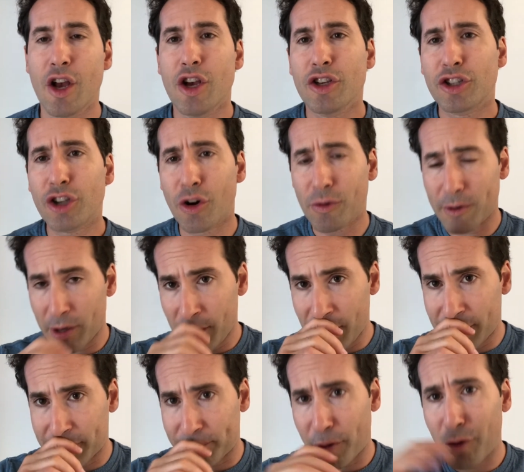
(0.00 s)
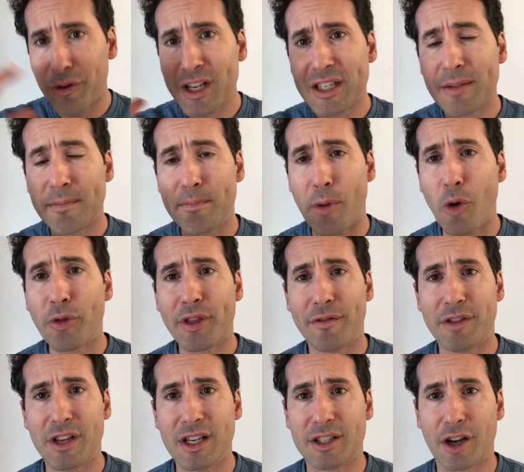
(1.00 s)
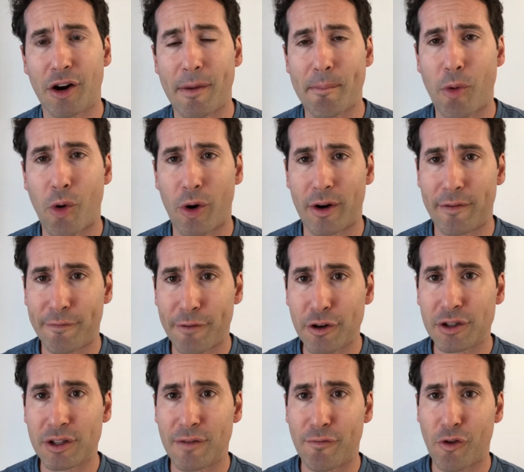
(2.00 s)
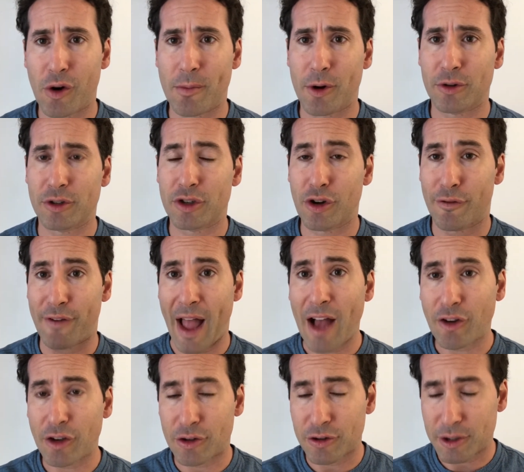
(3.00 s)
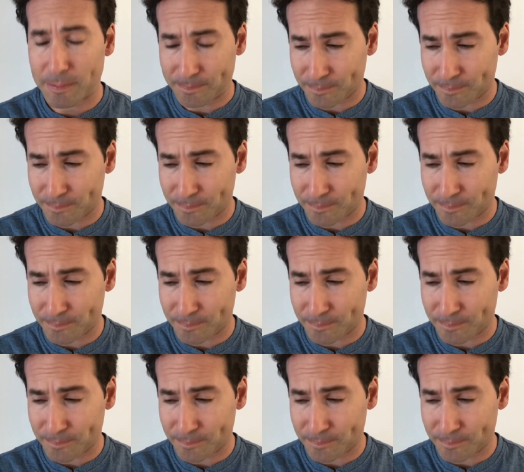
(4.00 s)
So the reason both of these are important, first and foremost, your values,